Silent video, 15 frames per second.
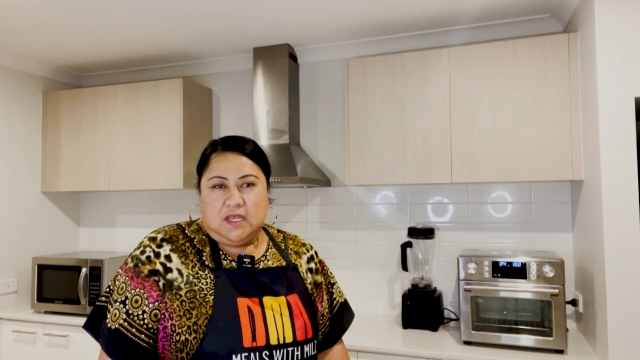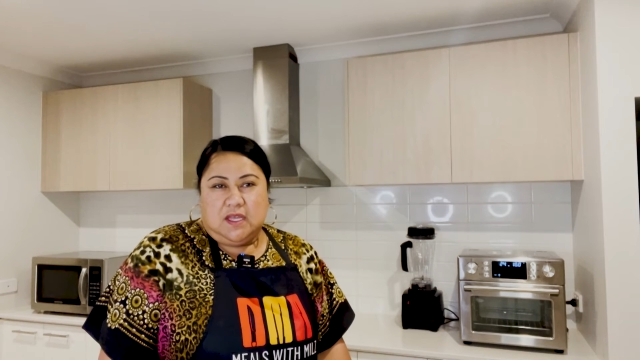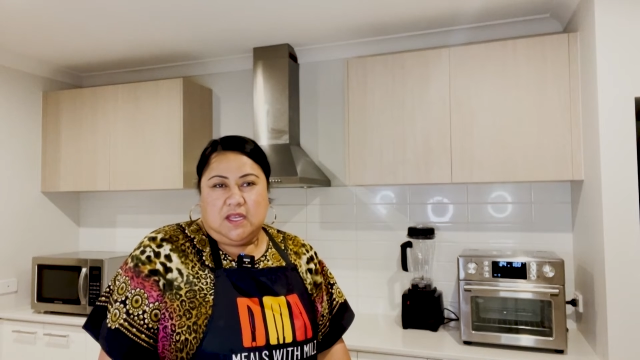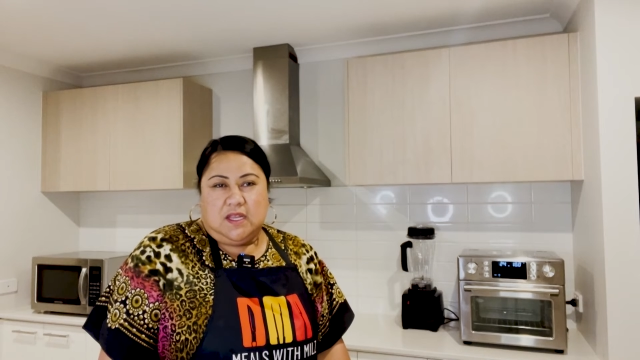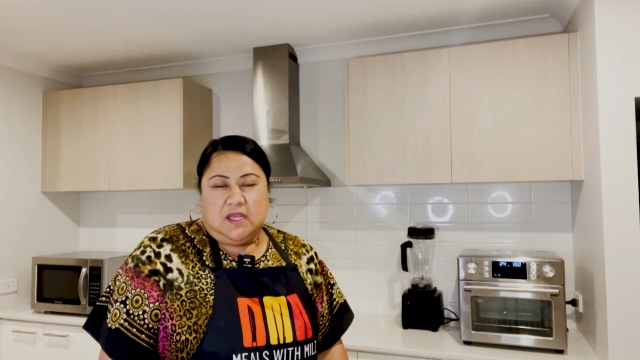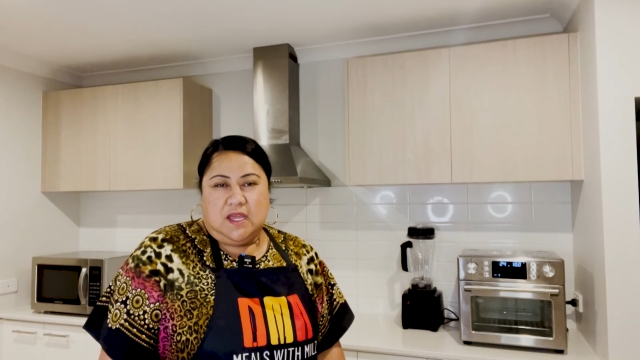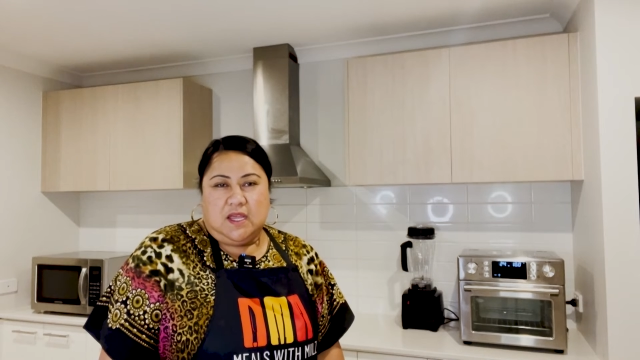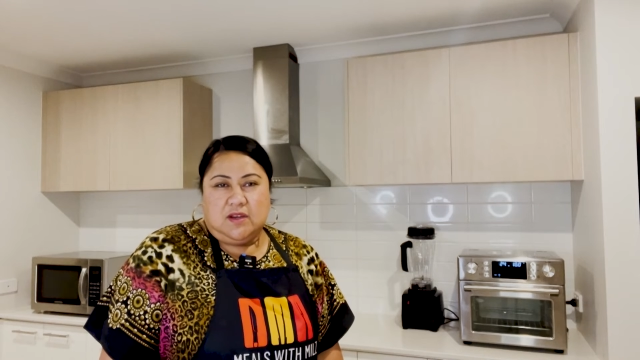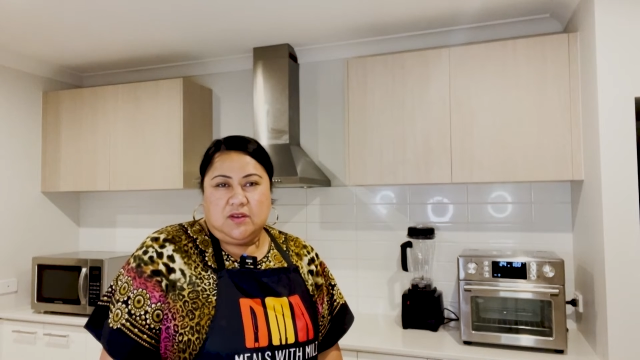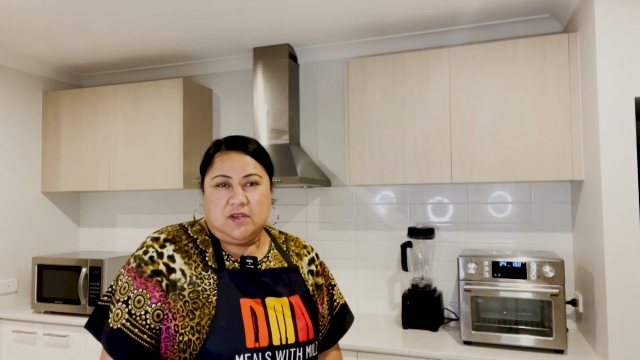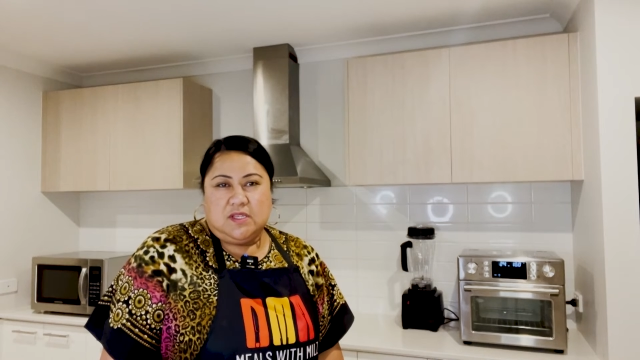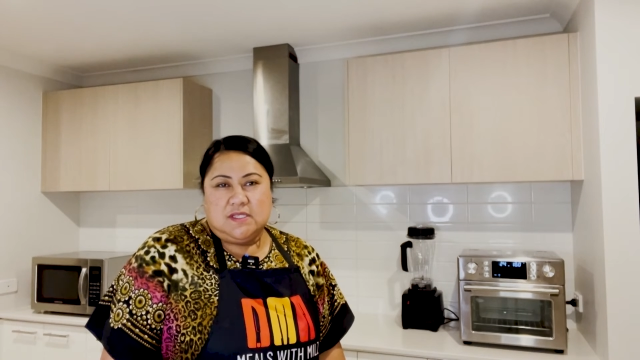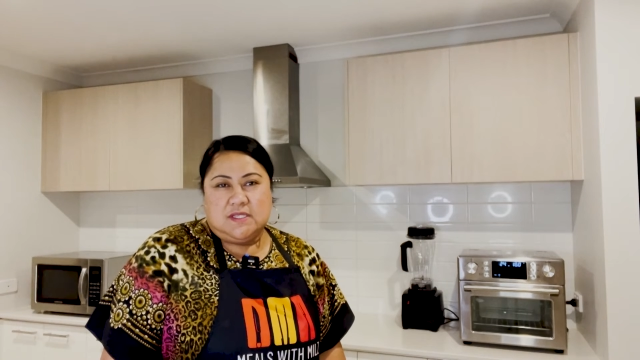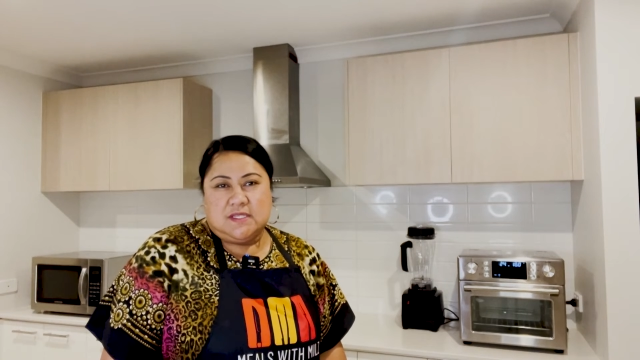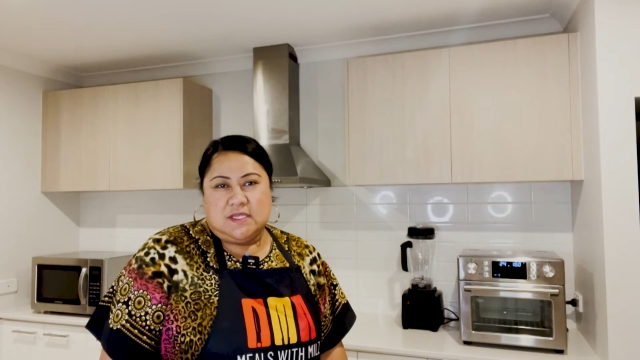at
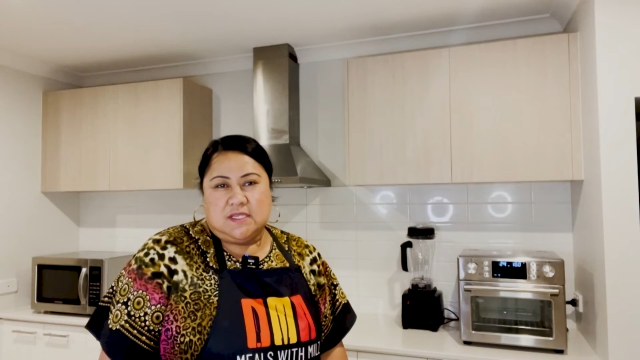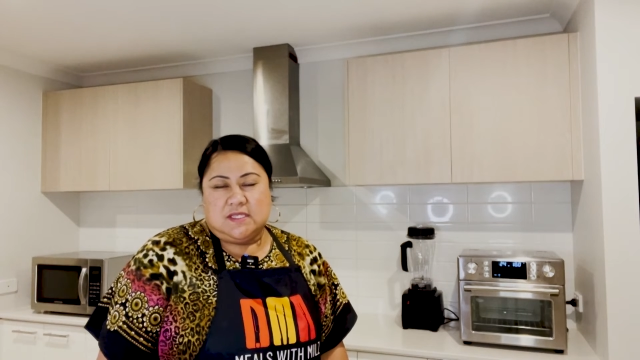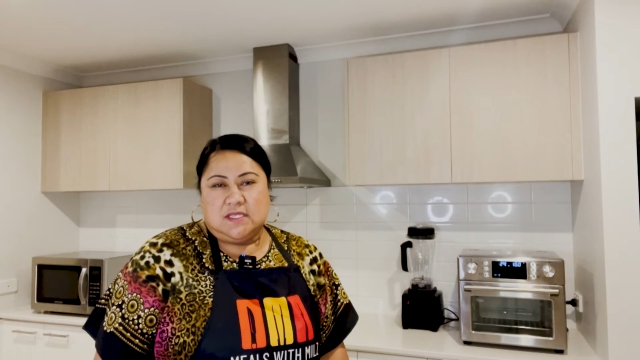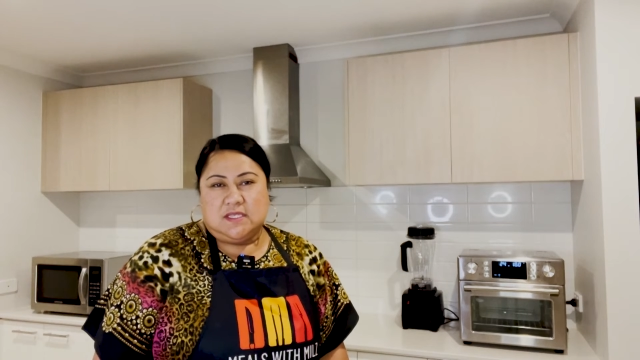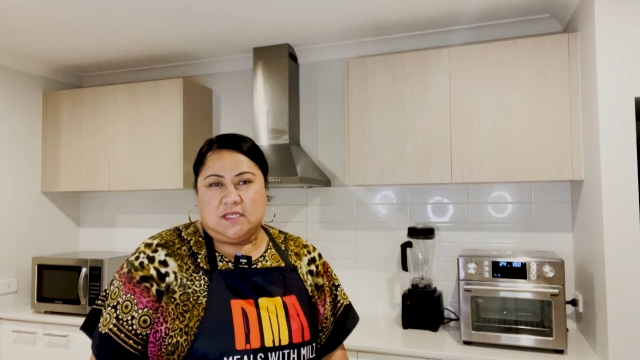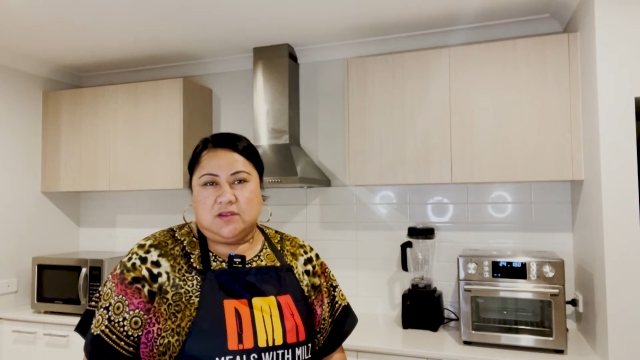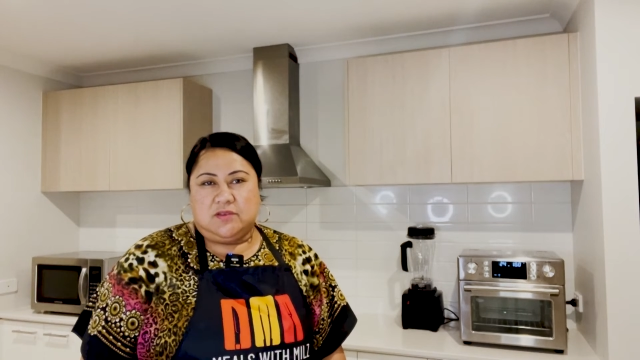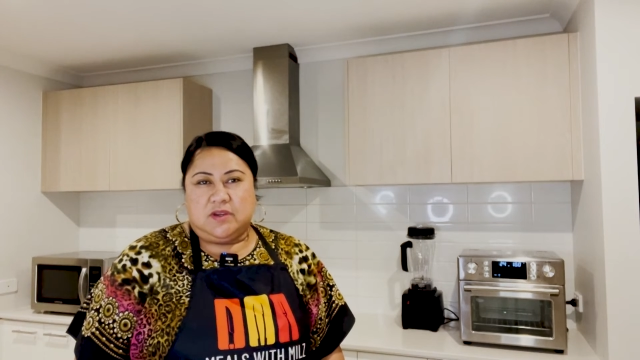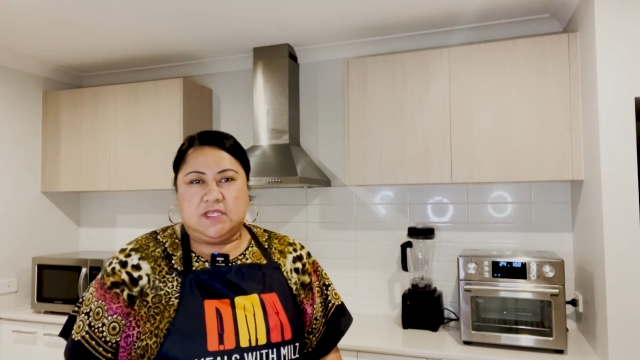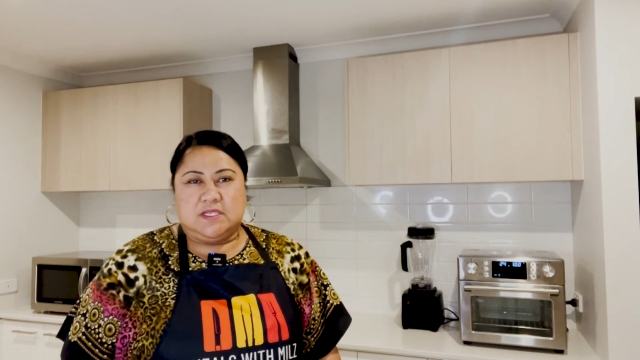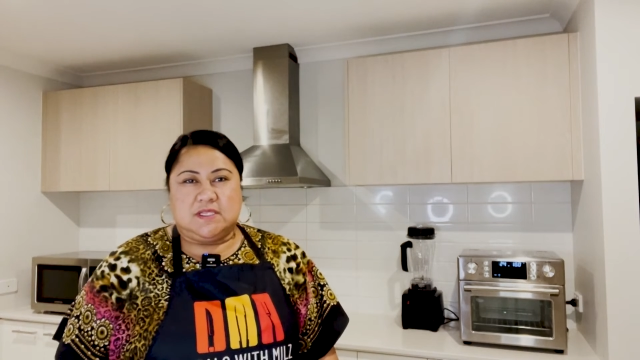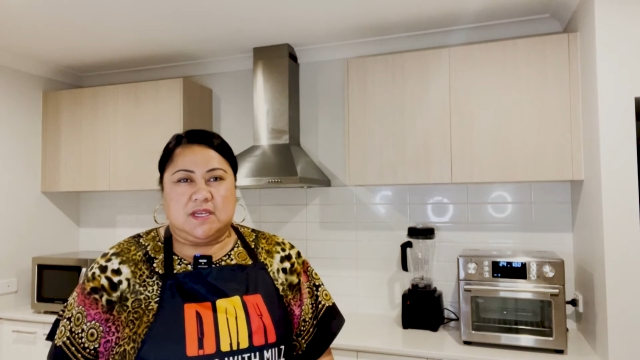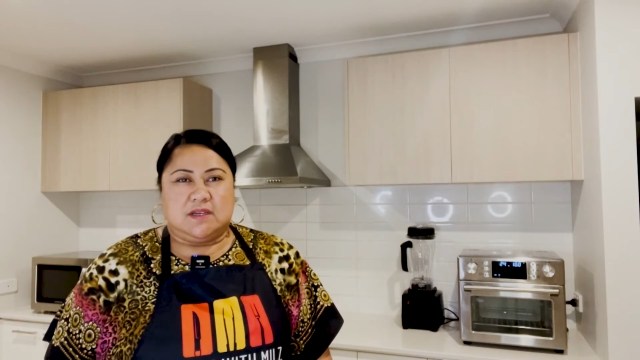160 degrees